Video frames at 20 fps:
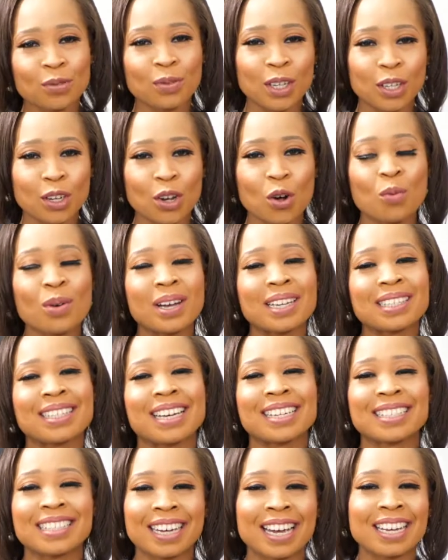video we're
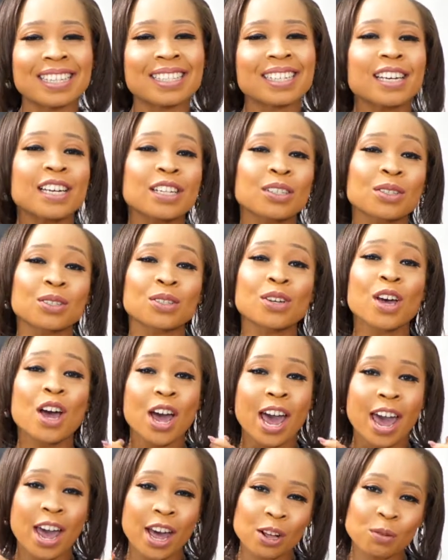dedicating it to
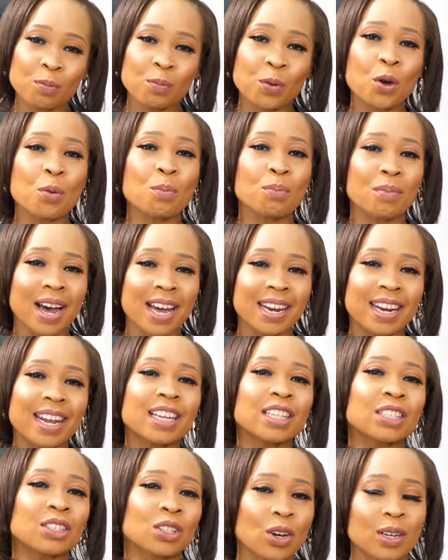help you
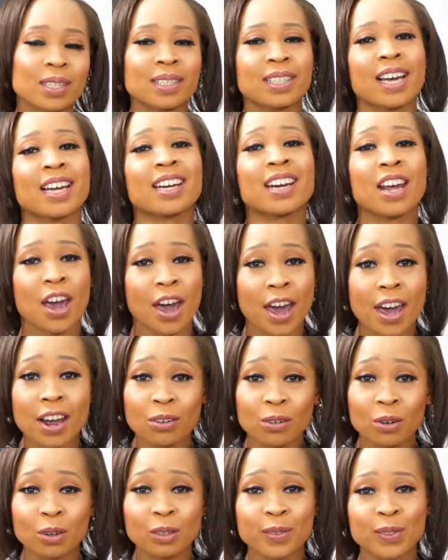manage stunted hair
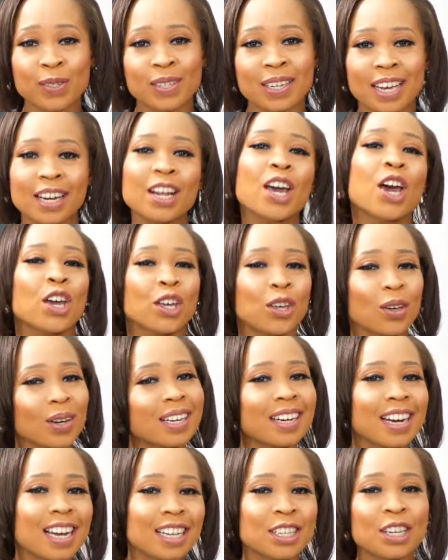growth so that you
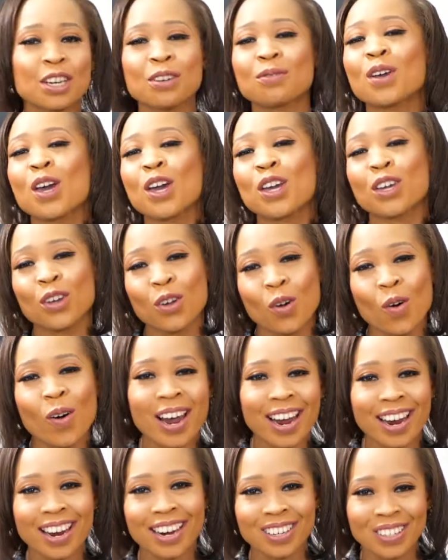can achieve your
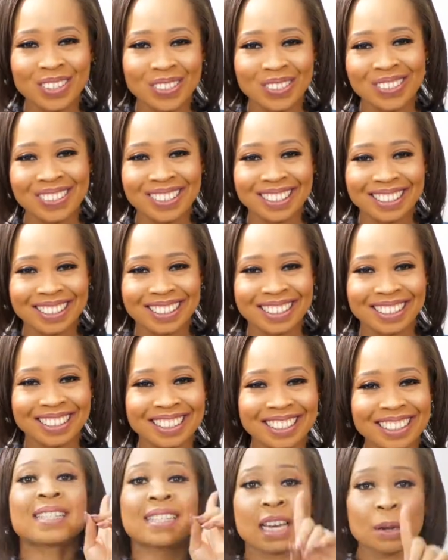hair goals.
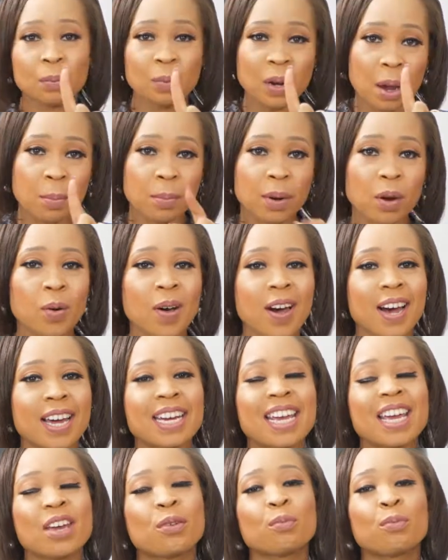Tip number
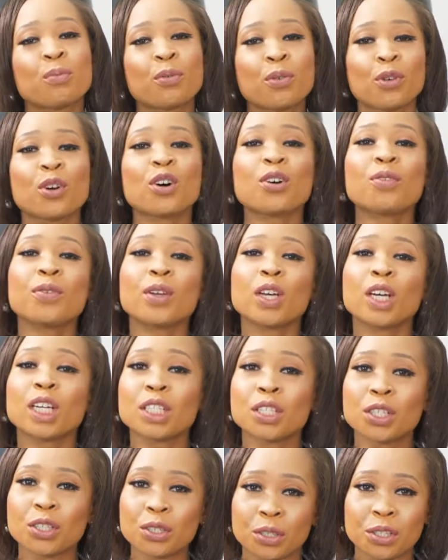1, improve your
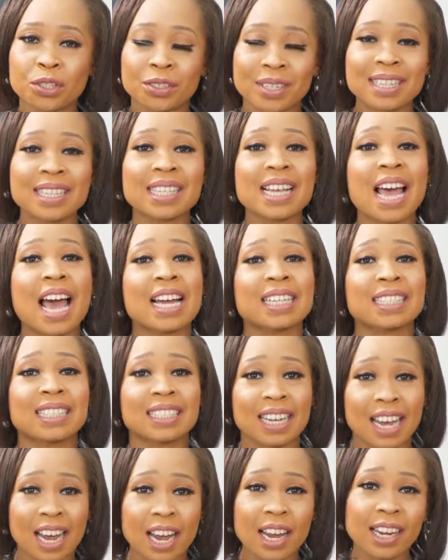nutrients and
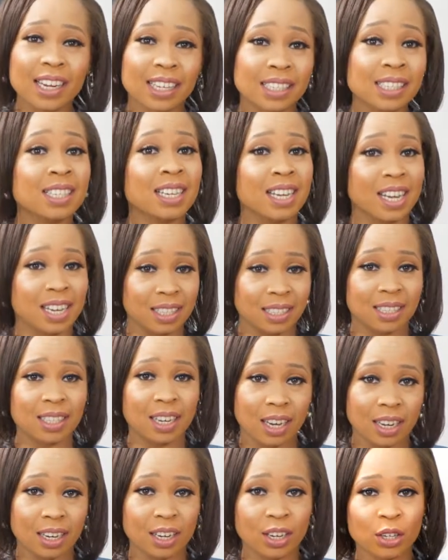diet
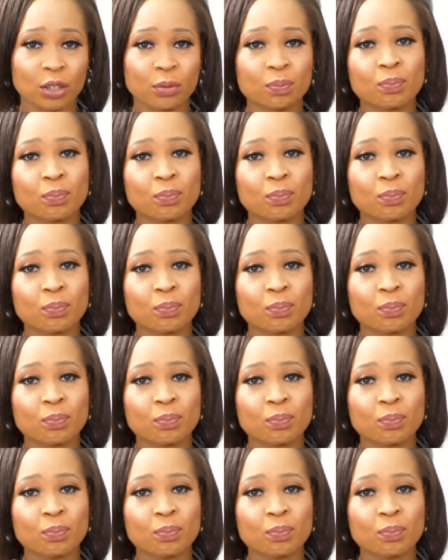intake.